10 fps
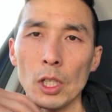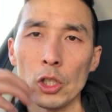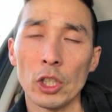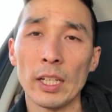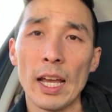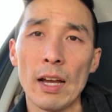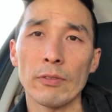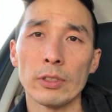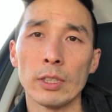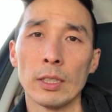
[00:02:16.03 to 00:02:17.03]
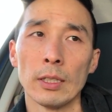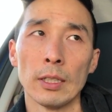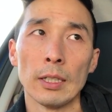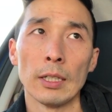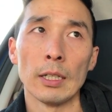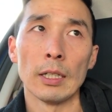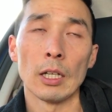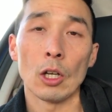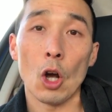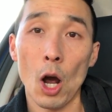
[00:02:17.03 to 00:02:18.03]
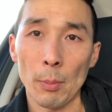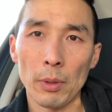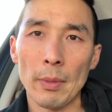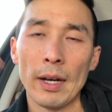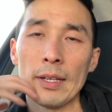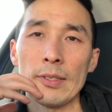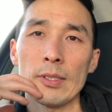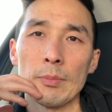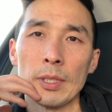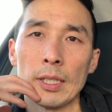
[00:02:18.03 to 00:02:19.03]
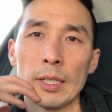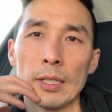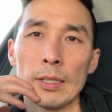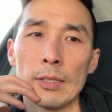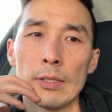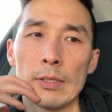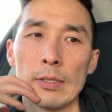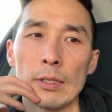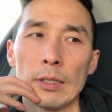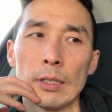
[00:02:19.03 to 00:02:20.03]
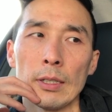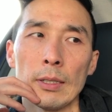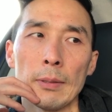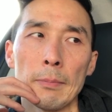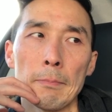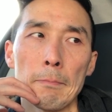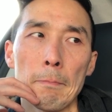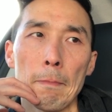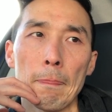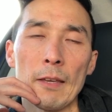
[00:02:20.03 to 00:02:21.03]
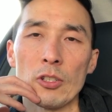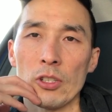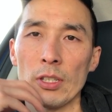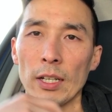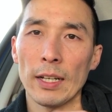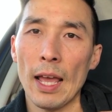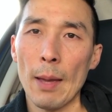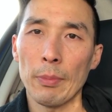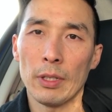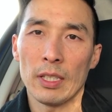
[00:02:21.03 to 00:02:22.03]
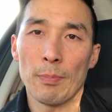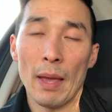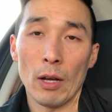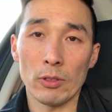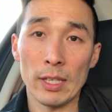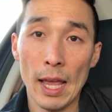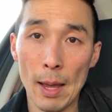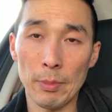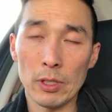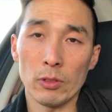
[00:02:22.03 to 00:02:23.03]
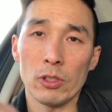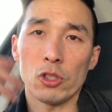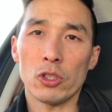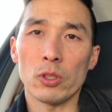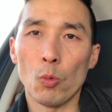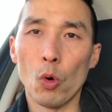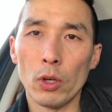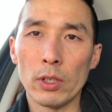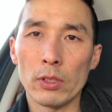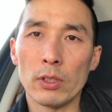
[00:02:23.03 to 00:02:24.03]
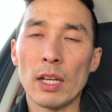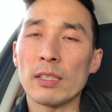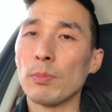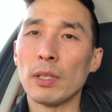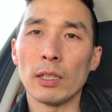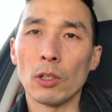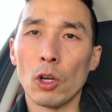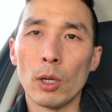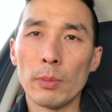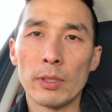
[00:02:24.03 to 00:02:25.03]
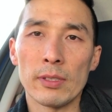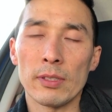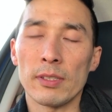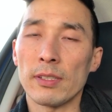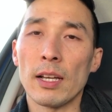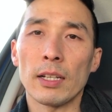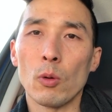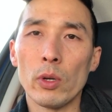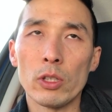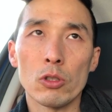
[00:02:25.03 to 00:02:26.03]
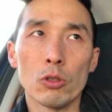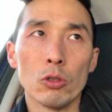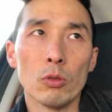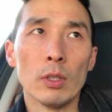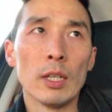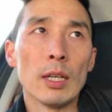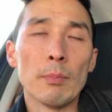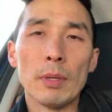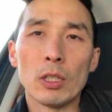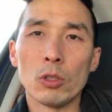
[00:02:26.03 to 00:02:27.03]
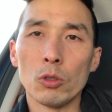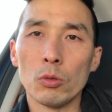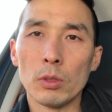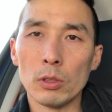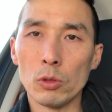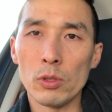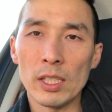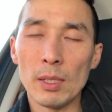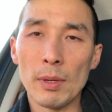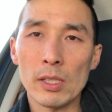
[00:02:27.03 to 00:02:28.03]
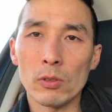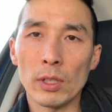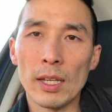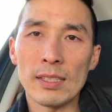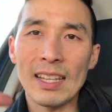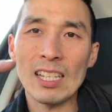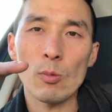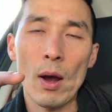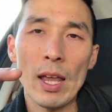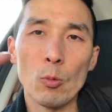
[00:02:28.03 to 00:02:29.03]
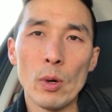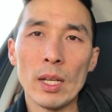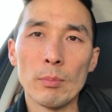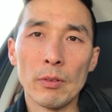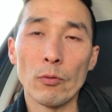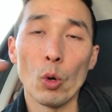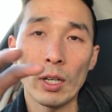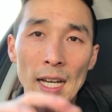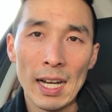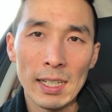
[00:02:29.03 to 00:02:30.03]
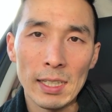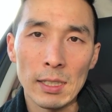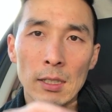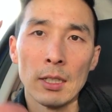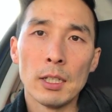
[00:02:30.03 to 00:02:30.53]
you're gonna have to compromise because um, it's just not going to happen. It's bound to happen. So this is just a warning not to be alarmed. This, this is not going to make you lose any muscle gains. That's why when before cutting,